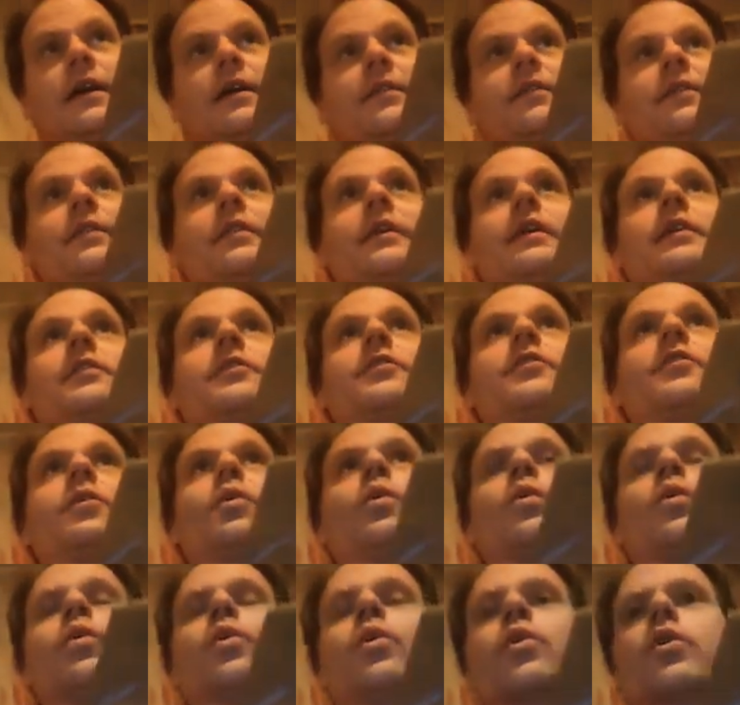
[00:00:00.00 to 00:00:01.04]
This
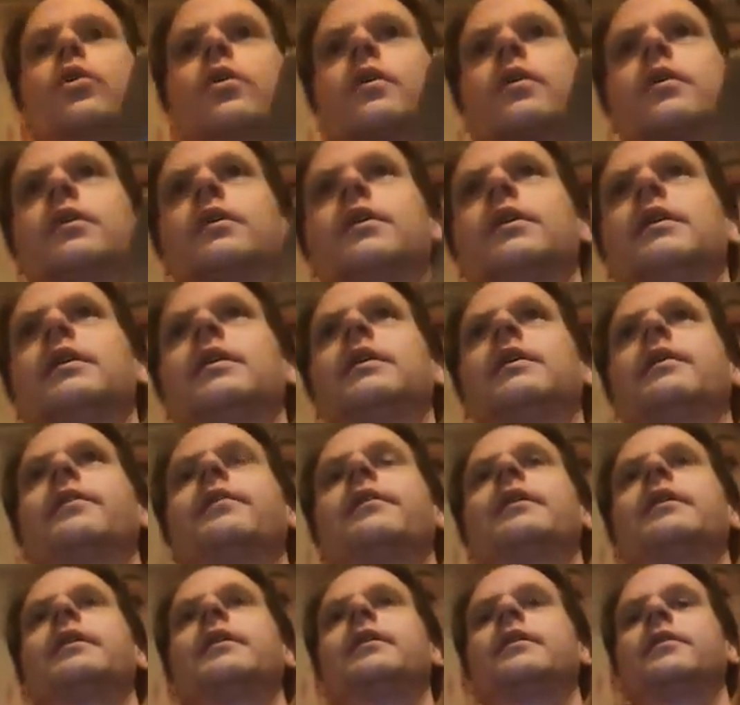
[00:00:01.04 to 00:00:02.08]
or
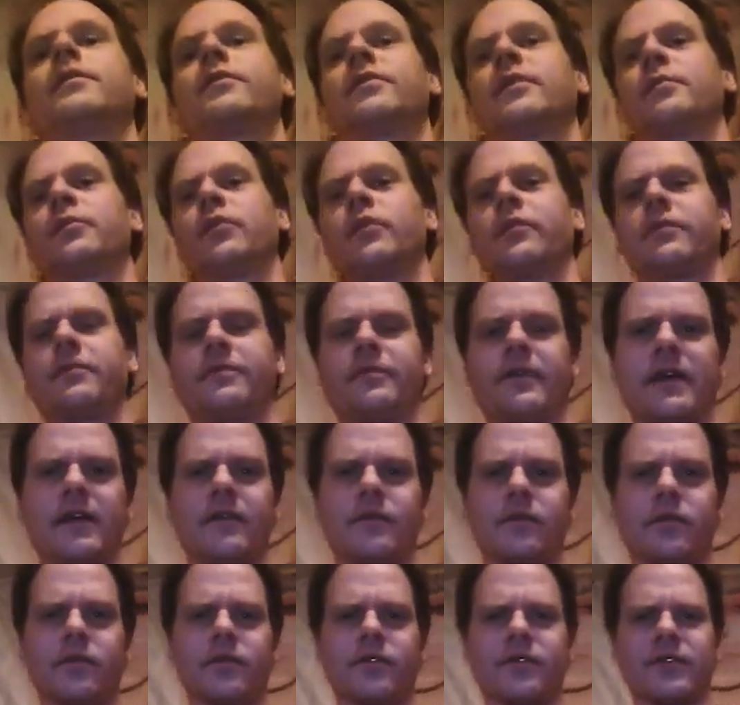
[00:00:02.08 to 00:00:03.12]
the Simple
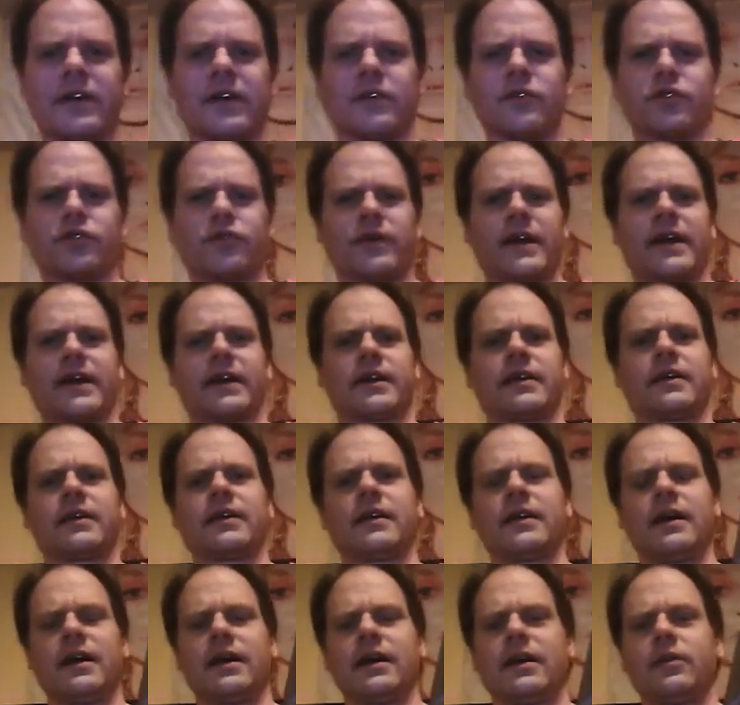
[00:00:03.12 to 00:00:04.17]
Favor soundtrack,
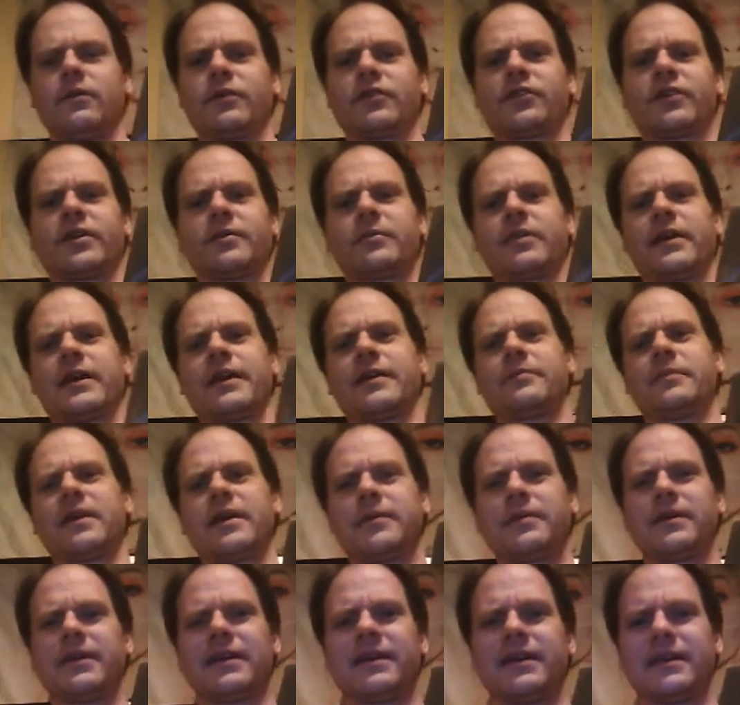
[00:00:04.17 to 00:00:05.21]
which I paid
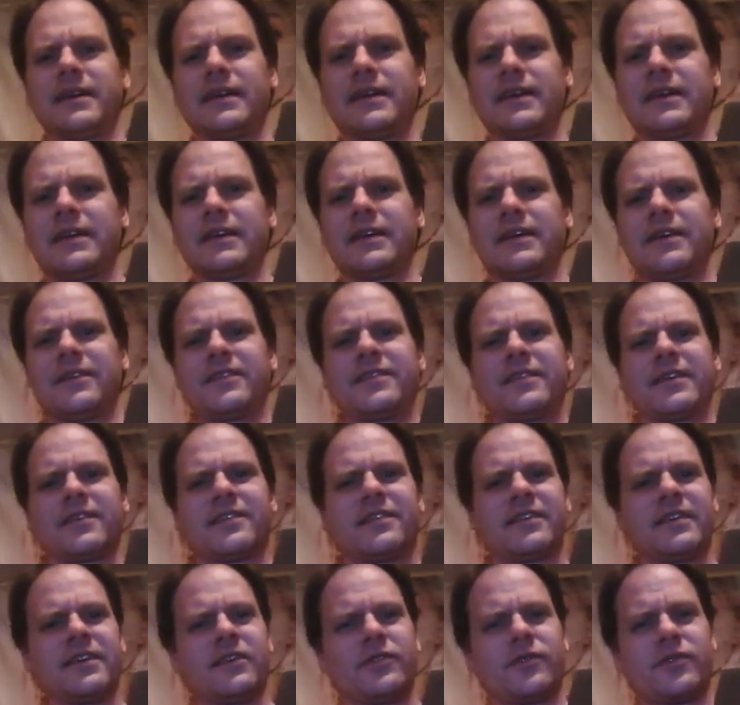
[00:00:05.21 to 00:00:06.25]
maybe
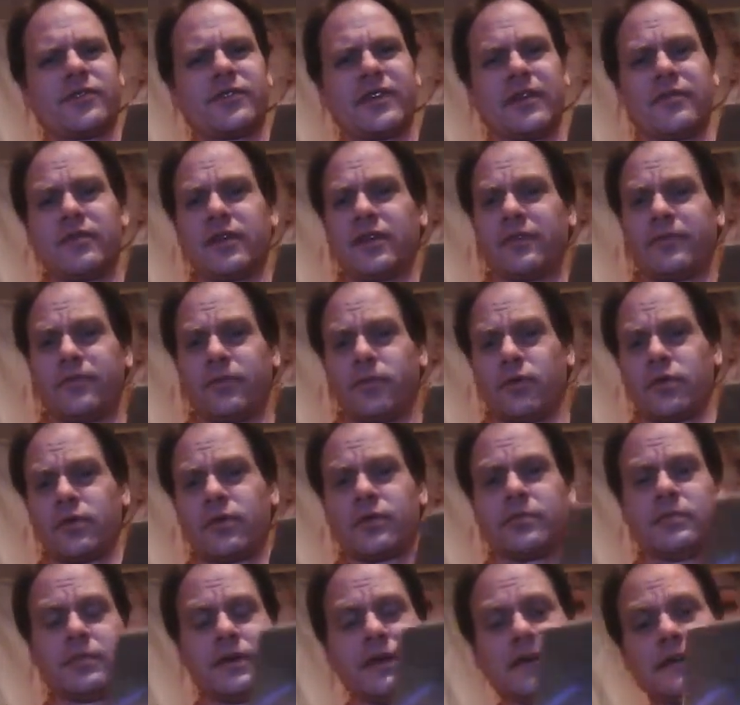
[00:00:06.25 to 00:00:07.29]
$60 or $70 for.
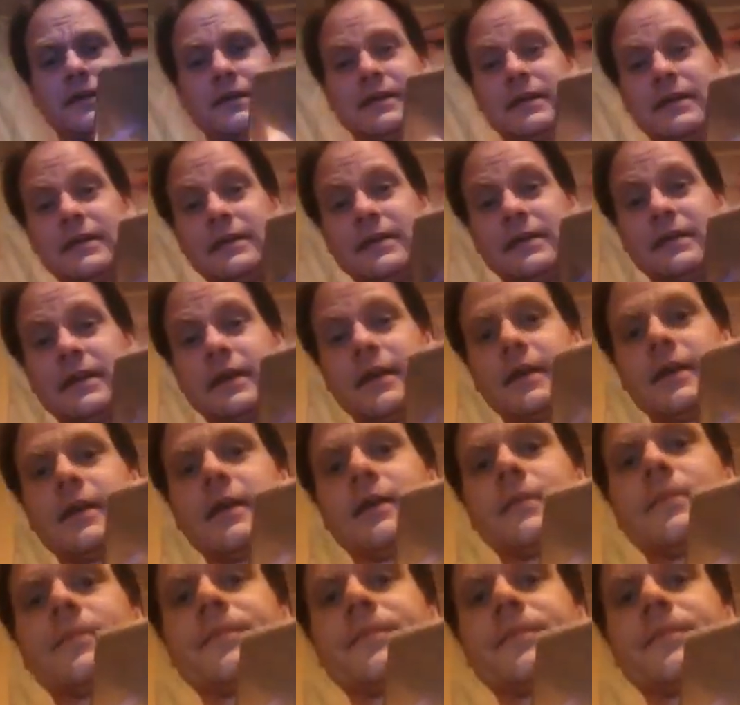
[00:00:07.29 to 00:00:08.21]
But